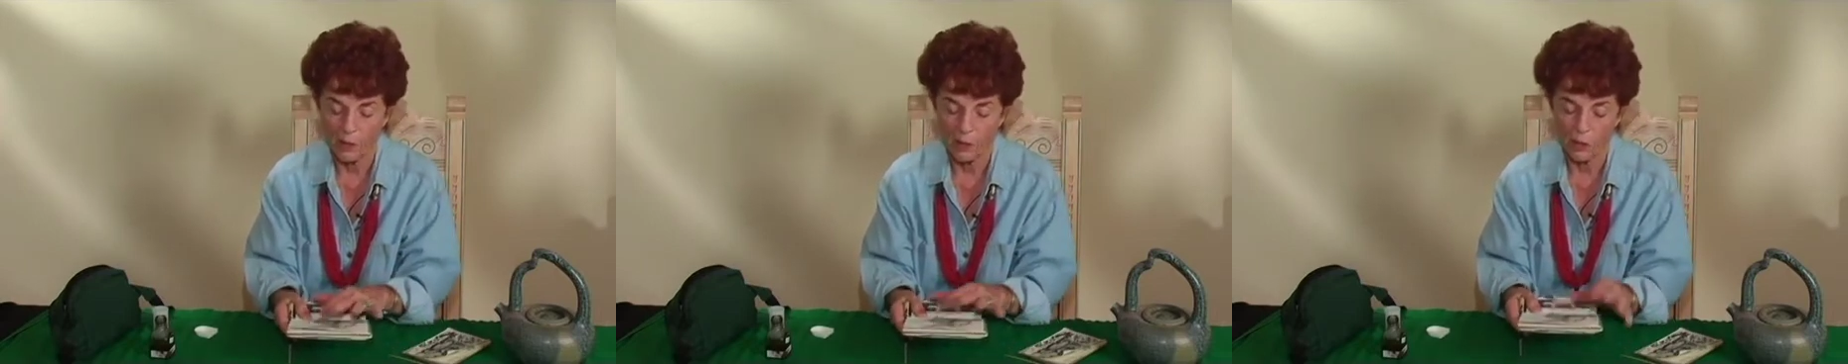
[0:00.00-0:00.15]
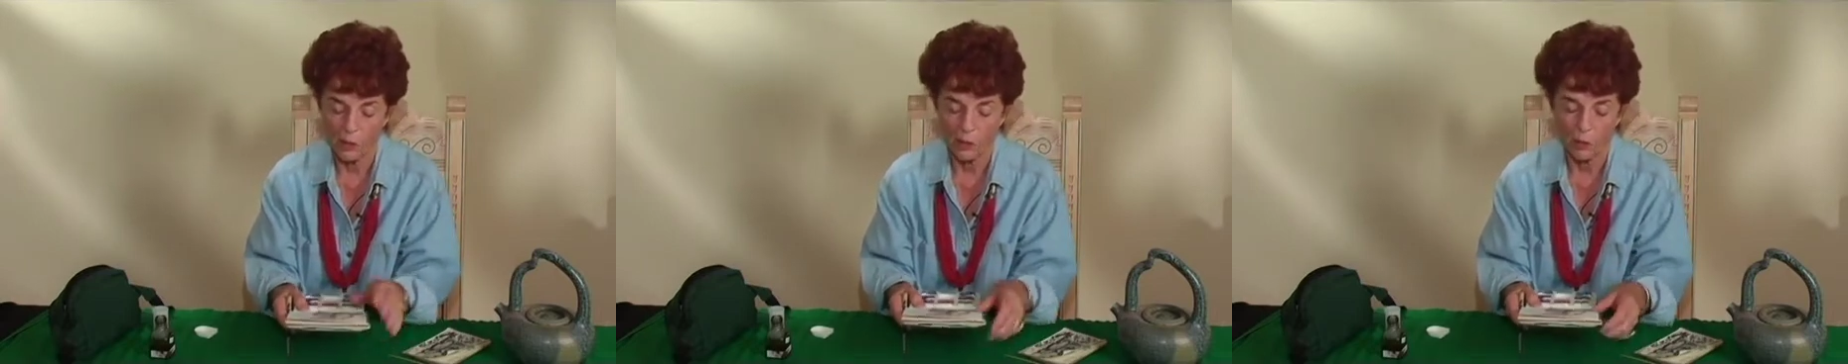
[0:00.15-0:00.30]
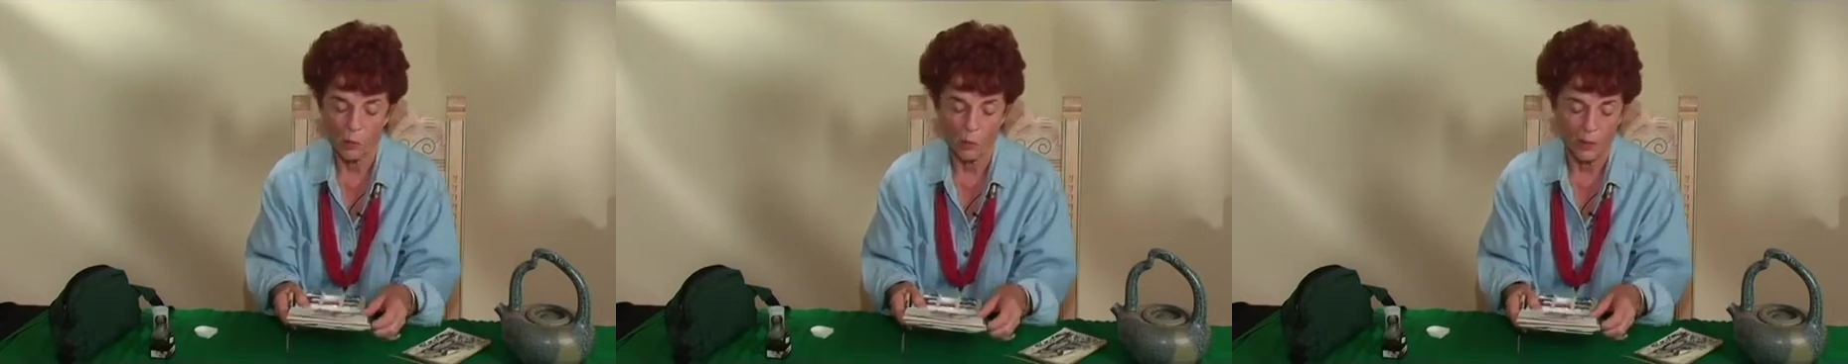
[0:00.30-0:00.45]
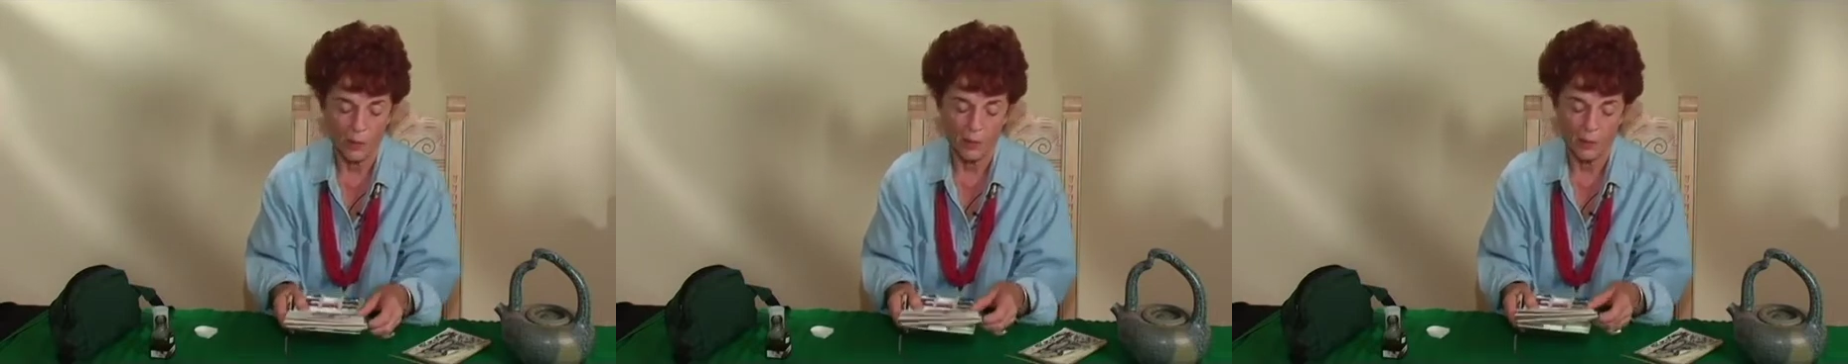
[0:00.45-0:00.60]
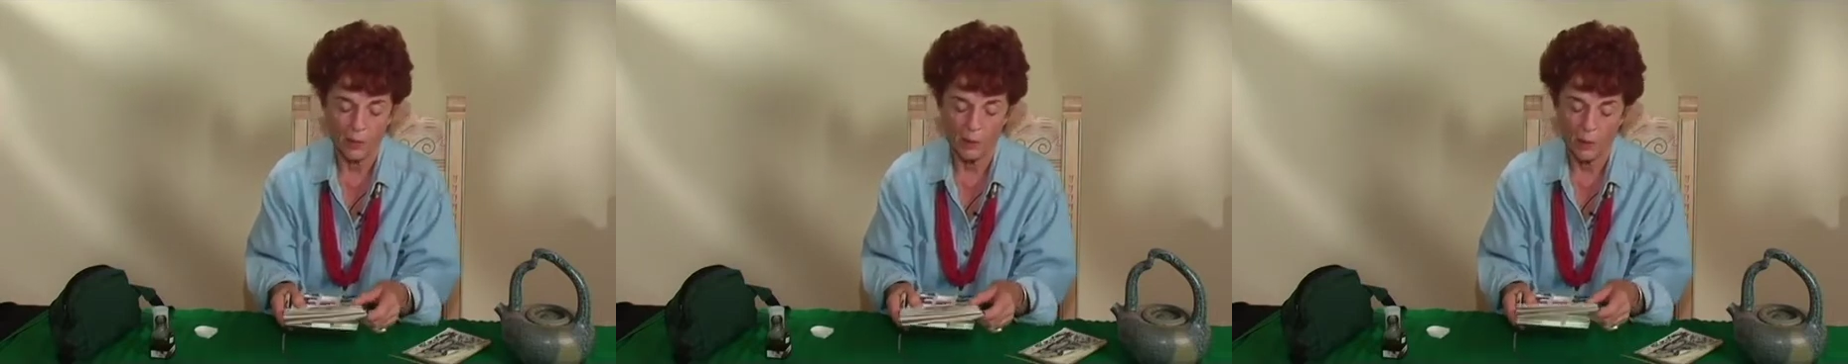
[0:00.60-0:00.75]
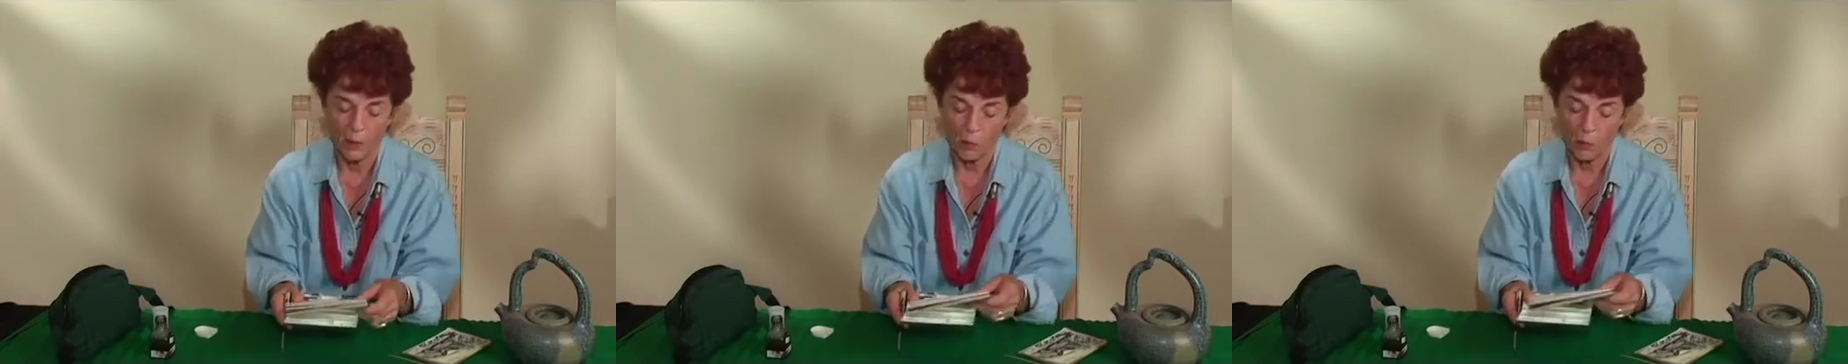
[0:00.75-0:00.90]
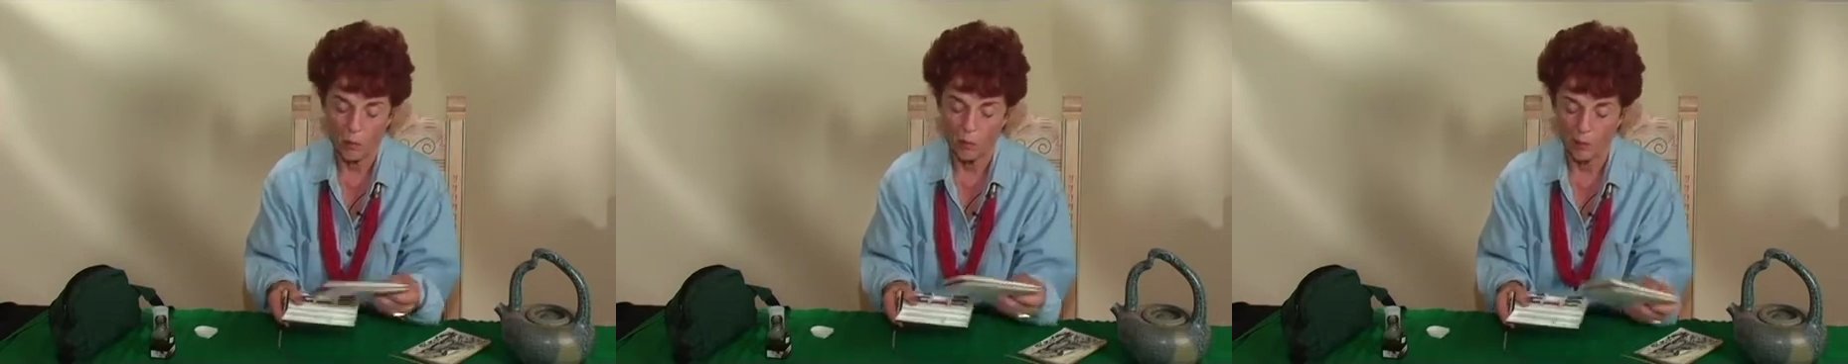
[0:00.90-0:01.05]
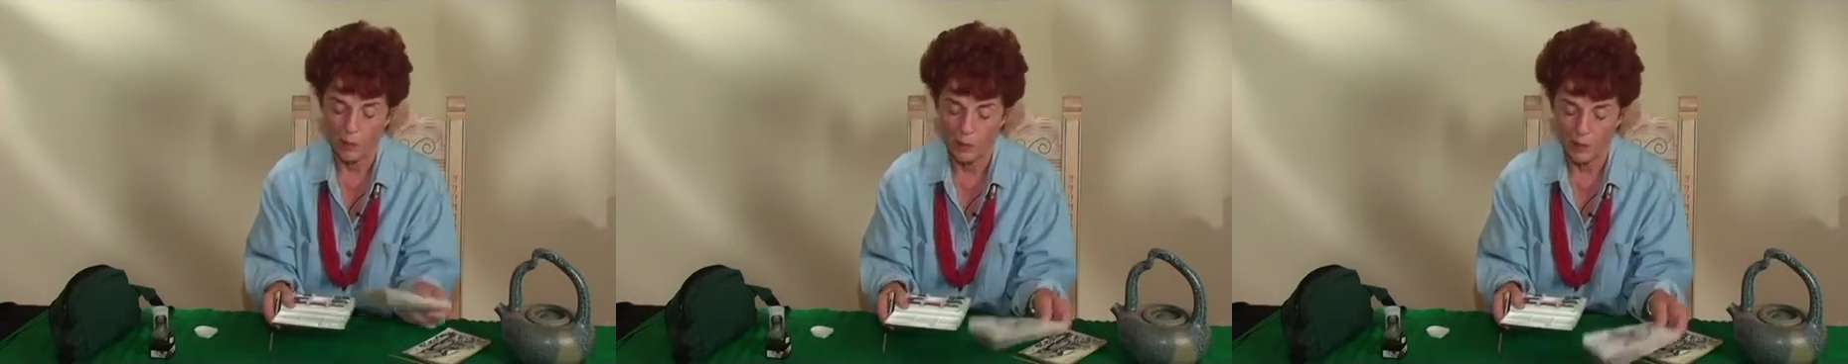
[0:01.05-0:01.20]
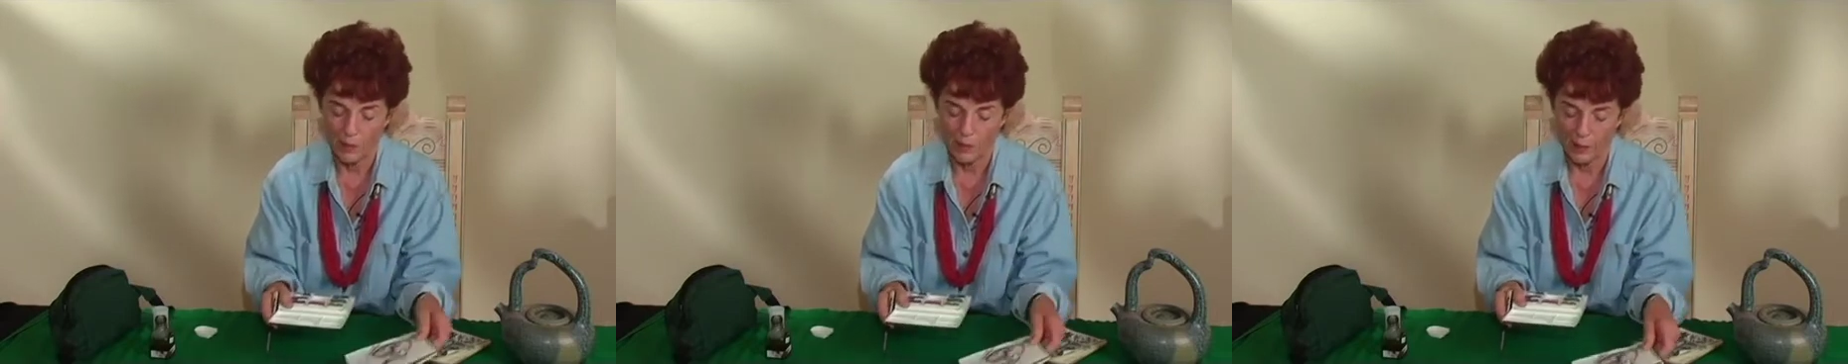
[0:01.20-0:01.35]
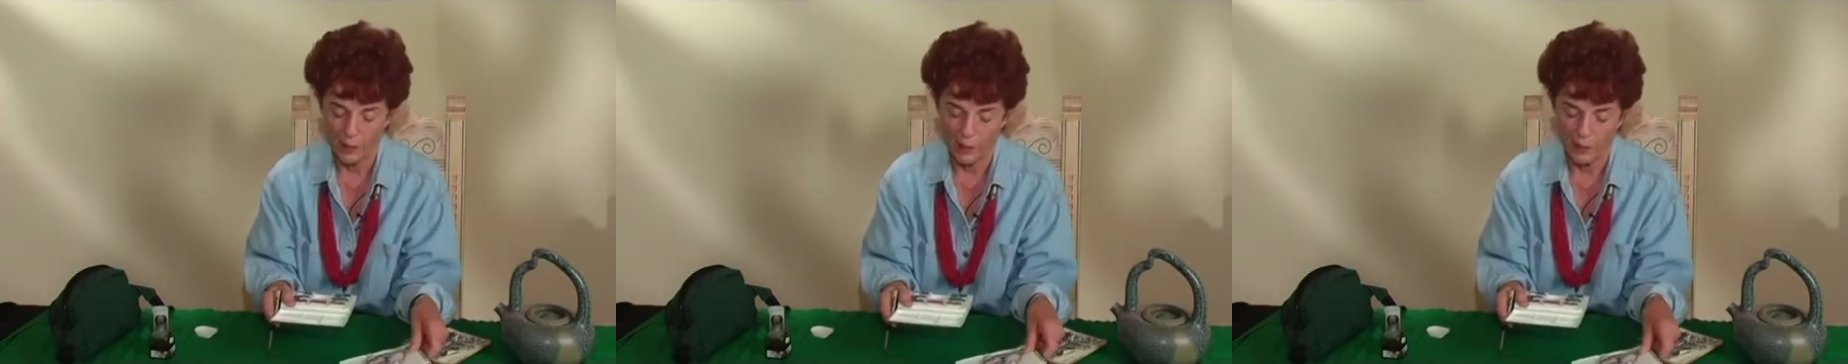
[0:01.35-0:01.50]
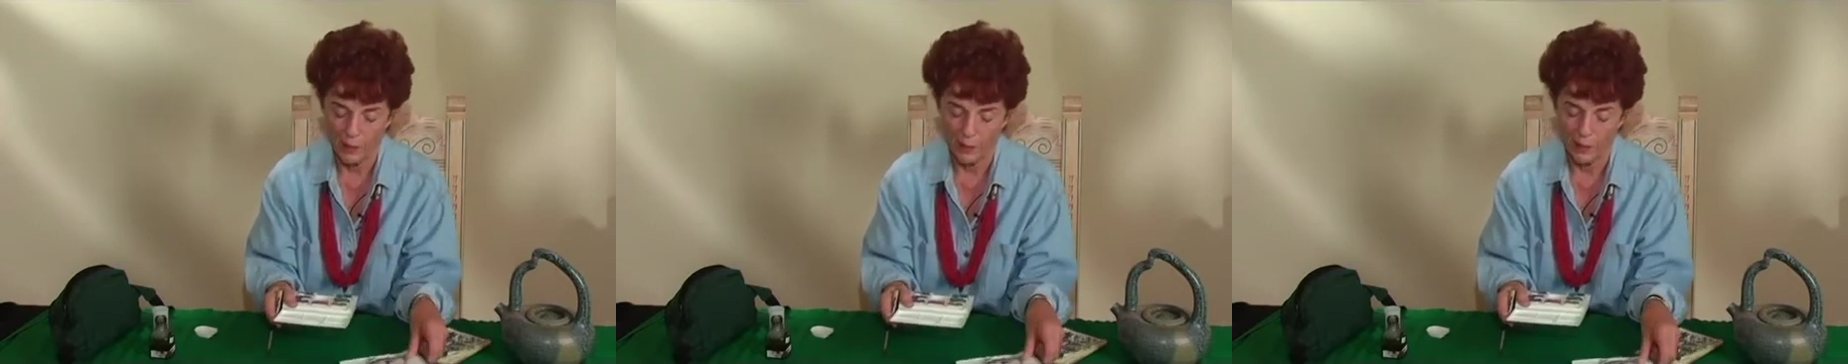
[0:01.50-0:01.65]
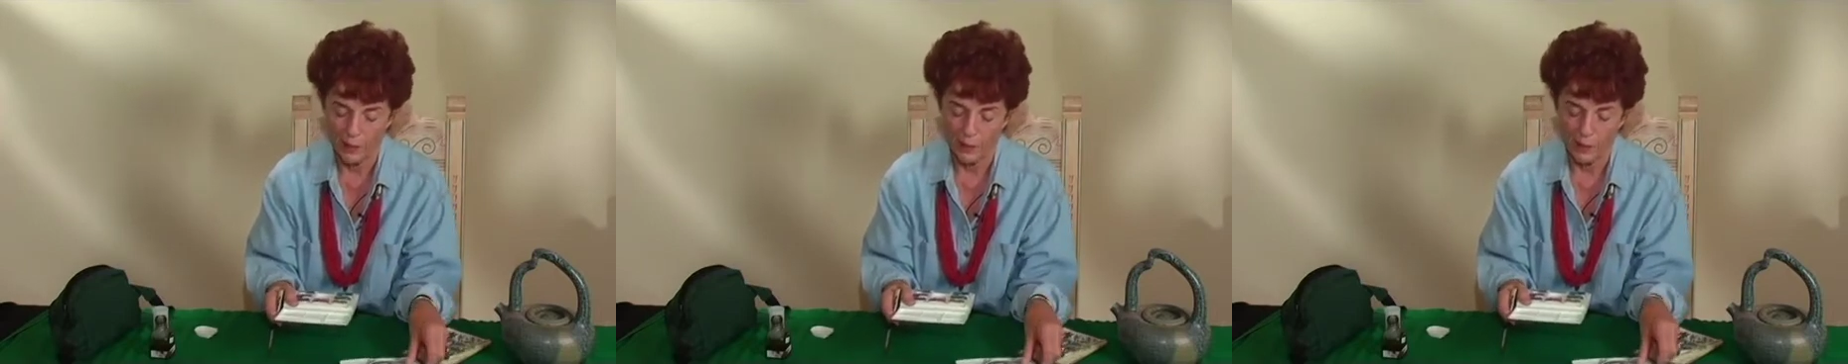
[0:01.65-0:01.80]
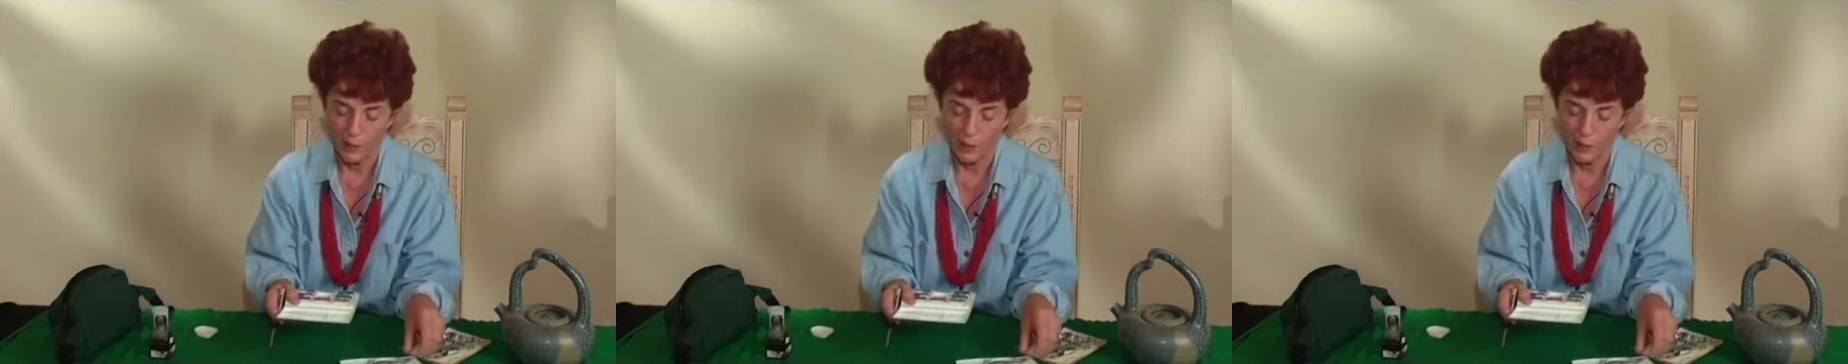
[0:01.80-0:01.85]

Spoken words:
still wet, put it aside,